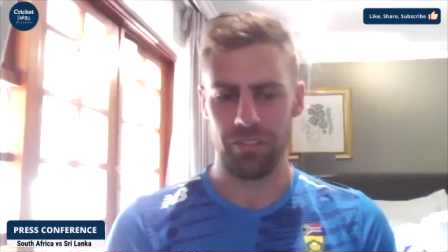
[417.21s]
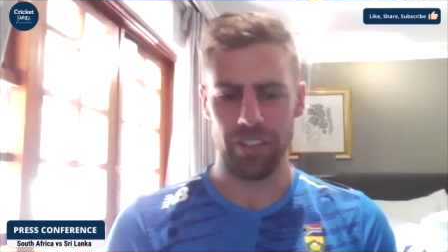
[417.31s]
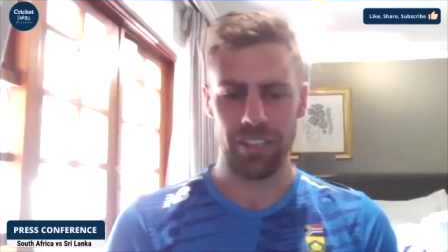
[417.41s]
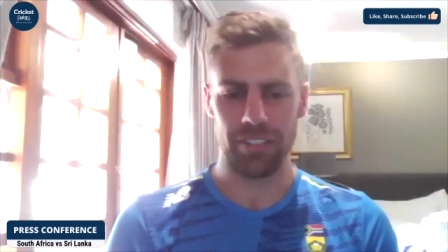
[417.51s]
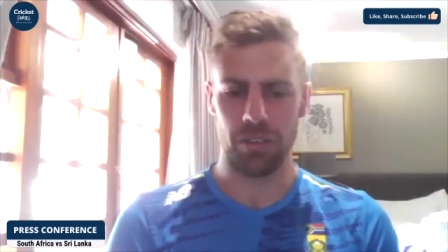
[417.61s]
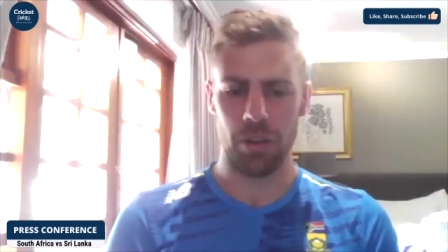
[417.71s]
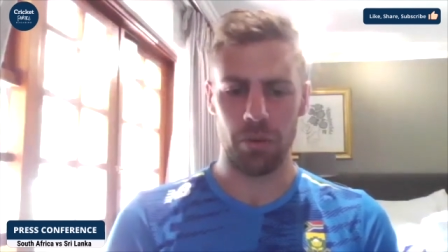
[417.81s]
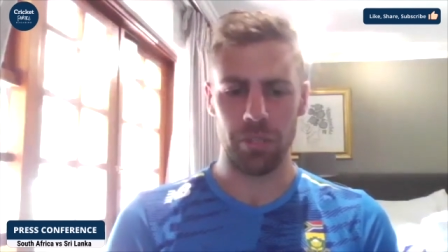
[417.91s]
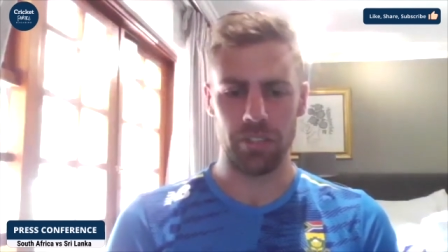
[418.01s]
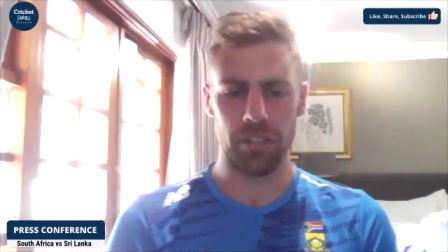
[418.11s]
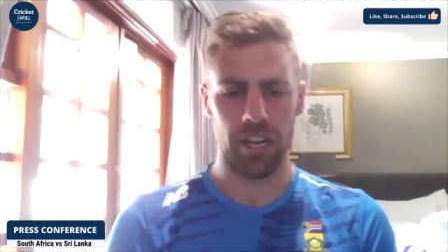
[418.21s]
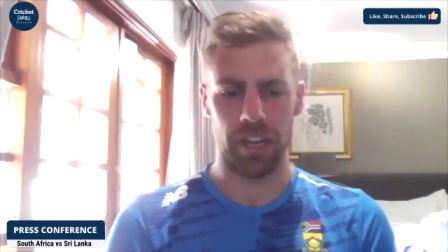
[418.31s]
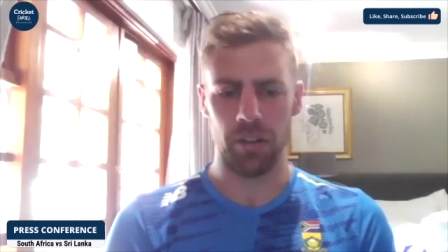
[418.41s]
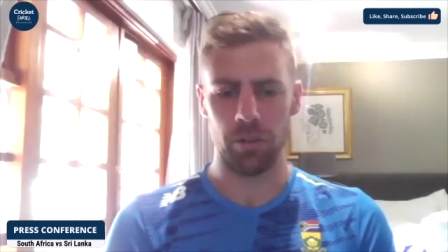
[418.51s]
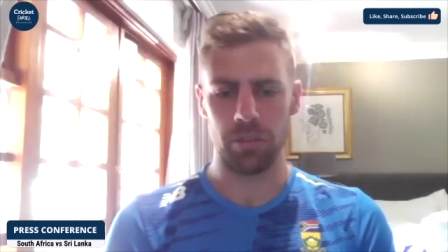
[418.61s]
Fairly so. We try
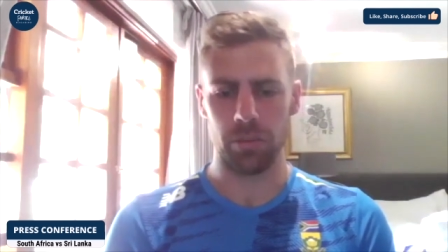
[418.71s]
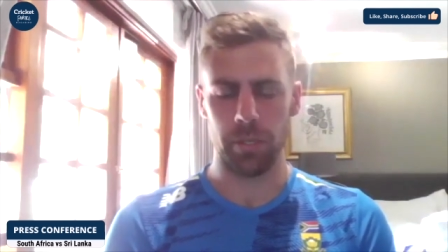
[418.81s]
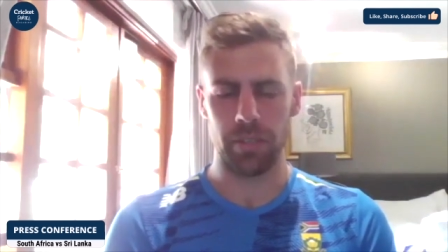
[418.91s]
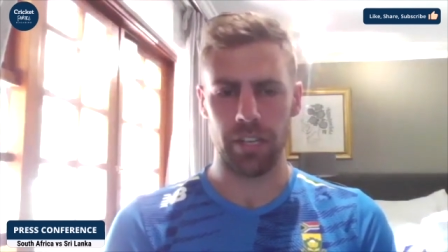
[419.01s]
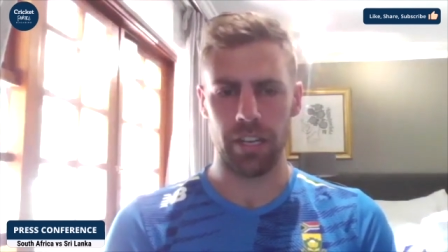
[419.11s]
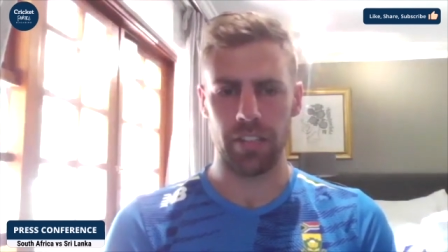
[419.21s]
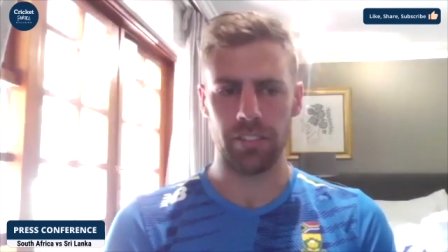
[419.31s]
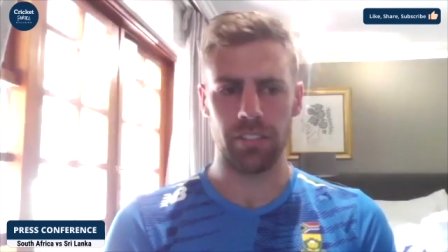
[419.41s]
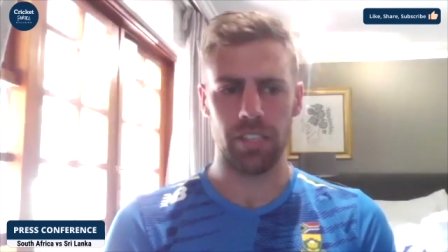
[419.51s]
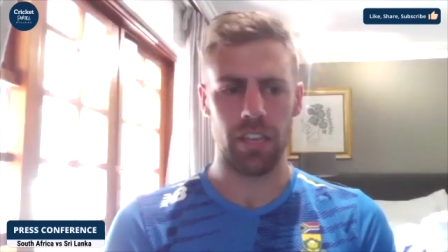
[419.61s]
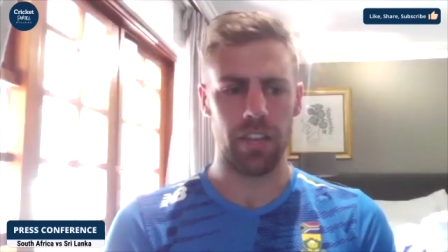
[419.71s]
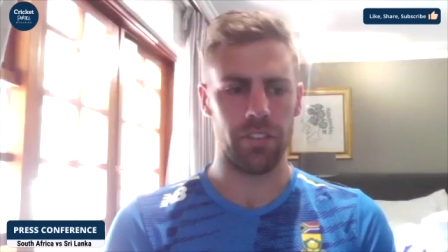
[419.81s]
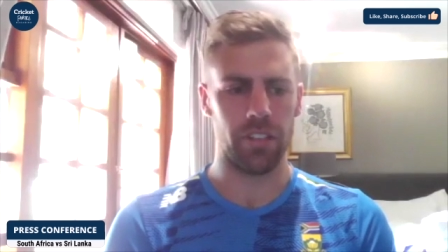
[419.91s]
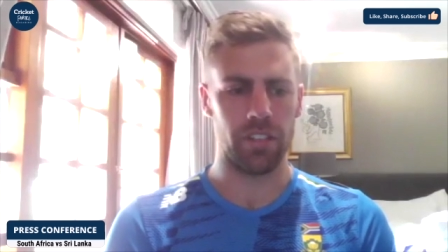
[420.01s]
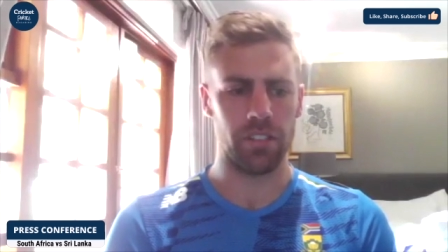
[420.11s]
and see
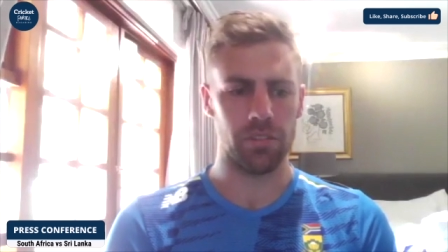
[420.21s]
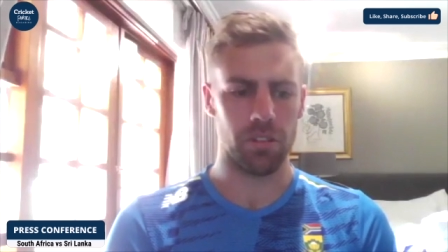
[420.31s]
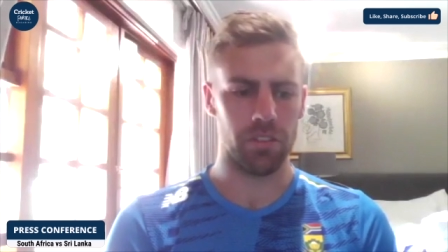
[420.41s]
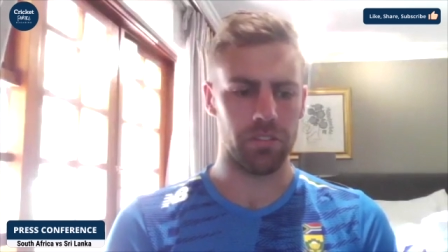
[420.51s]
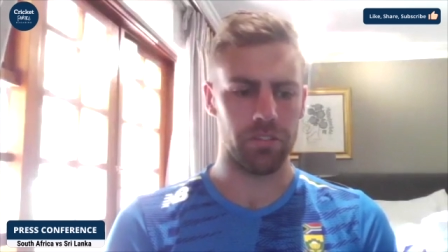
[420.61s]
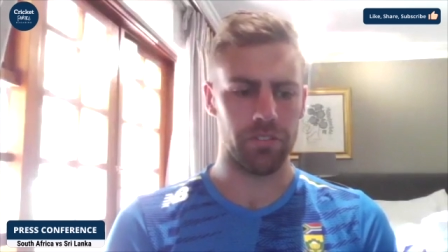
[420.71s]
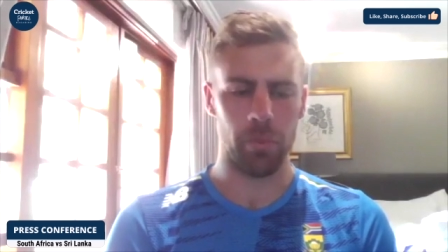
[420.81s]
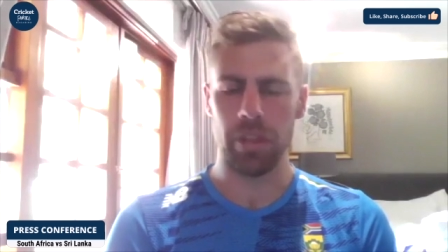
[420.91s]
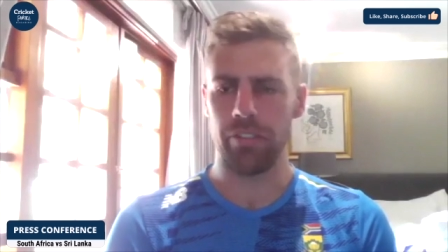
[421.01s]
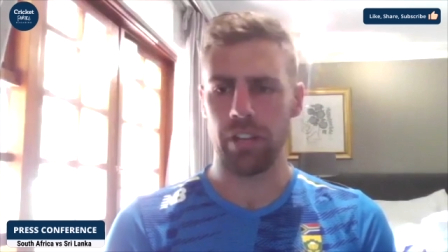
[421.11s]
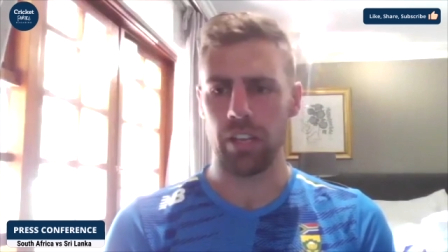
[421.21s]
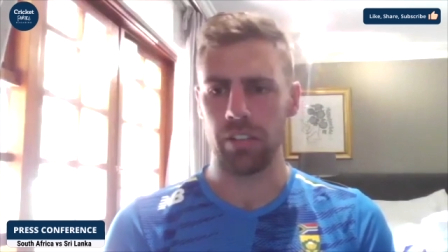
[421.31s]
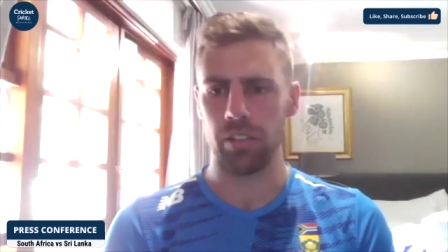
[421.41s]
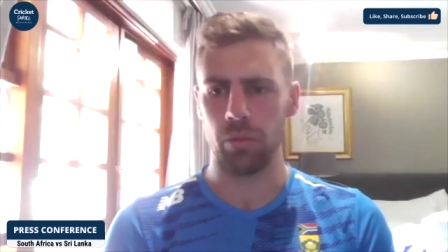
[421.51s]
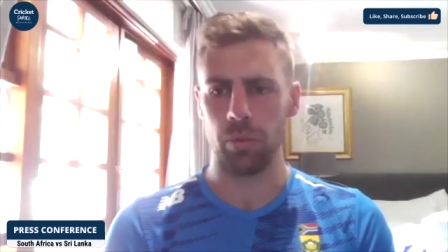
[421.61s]
every sort of from every
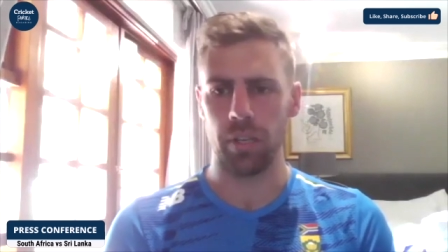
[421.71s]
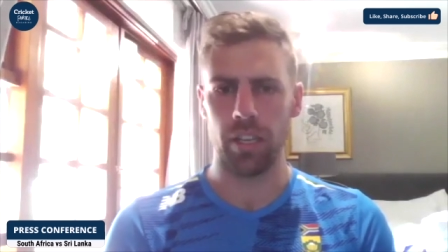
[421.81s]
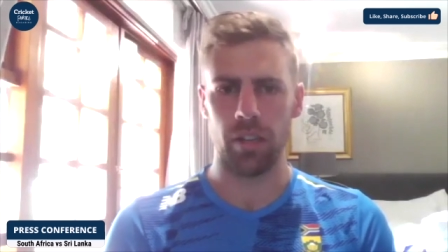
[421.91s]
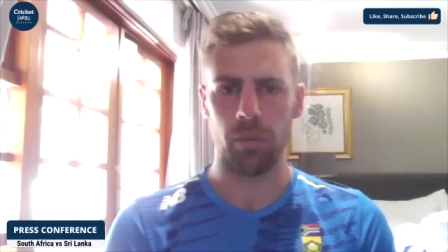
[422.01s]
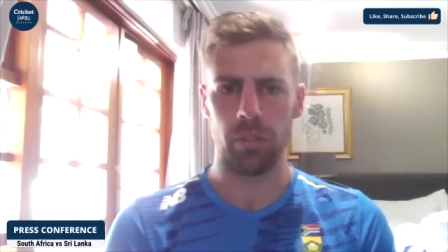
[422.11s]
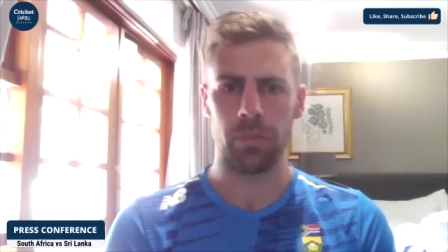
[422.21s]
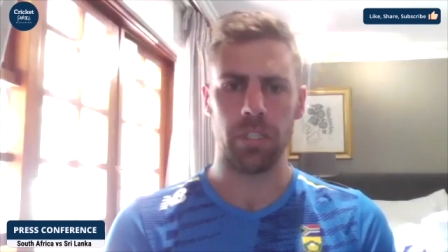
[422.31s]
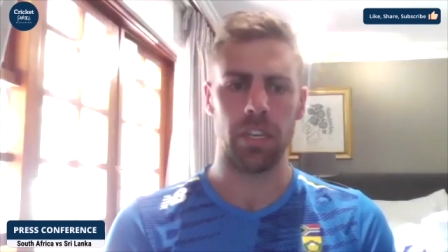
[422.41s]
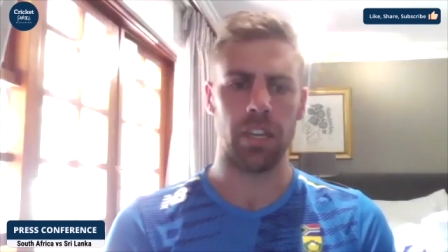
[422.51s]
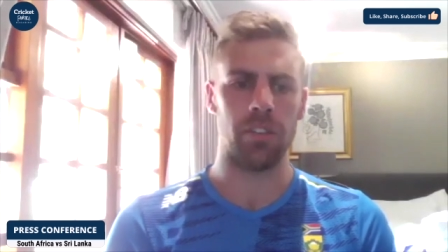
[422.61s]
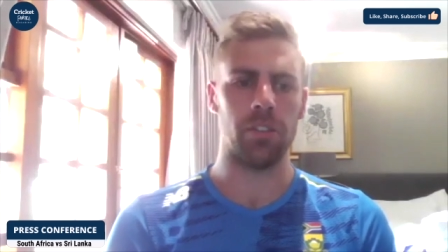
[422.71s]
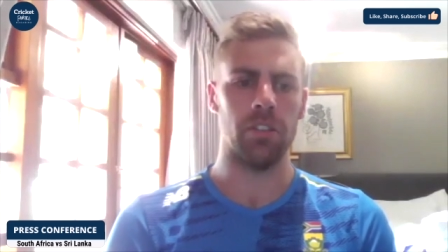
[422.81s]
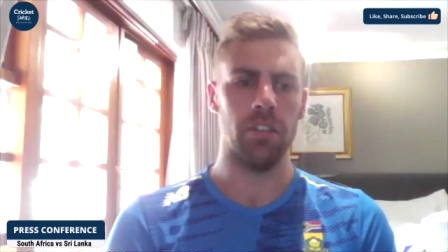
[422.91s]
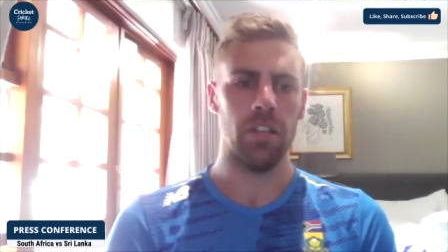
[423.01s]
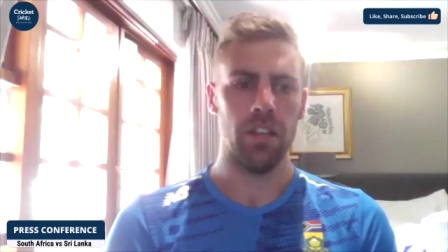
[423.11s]
angle where and what we can
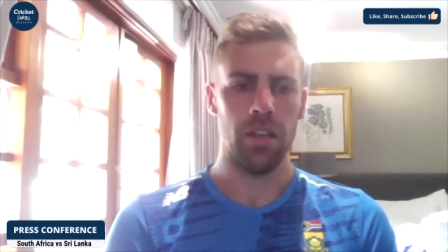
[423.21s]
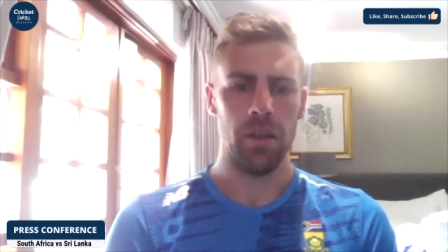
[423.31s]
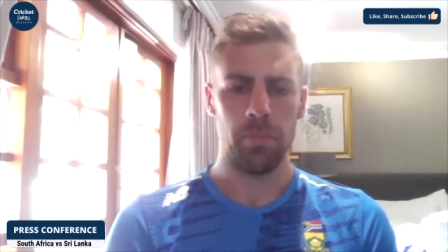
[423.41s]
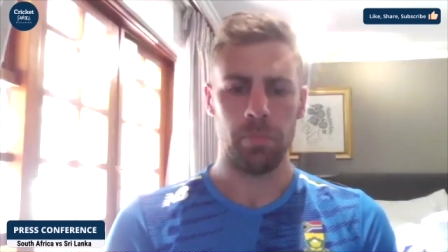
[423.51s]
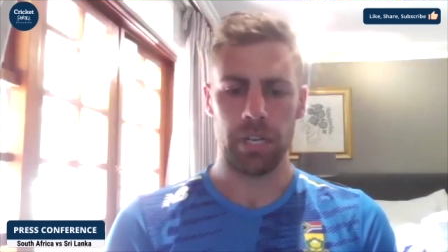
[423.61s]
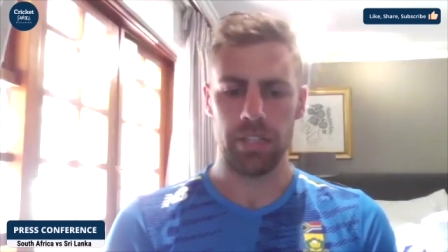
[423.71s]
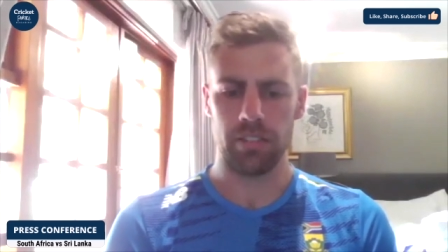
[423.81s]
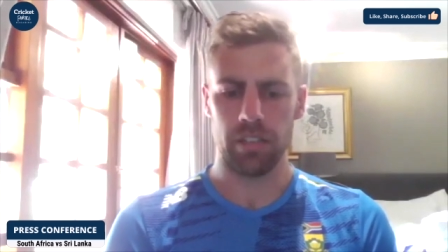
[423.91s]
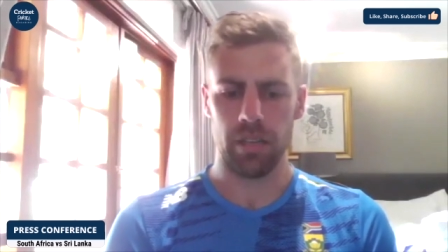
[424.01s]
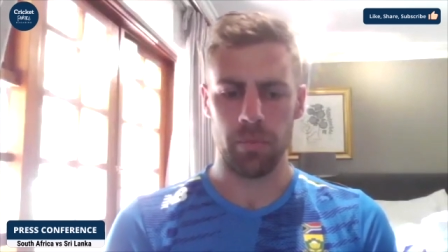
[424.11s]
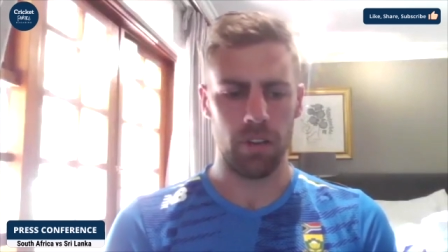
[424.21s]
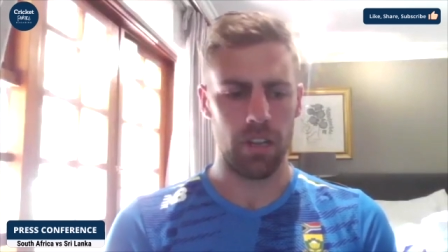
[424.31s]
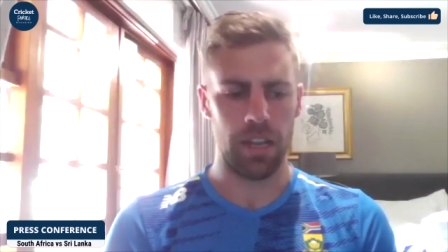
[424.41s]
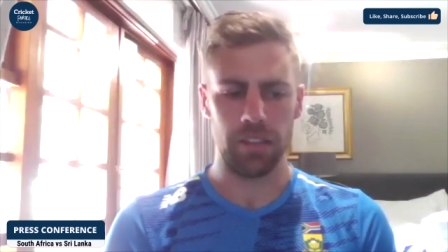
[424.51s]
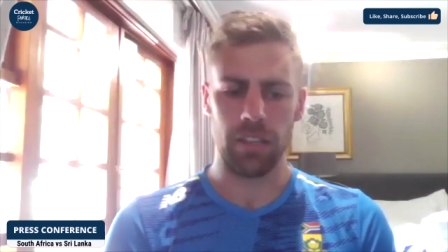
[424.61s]
do. But
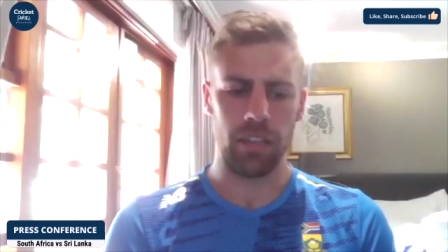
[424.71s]
at the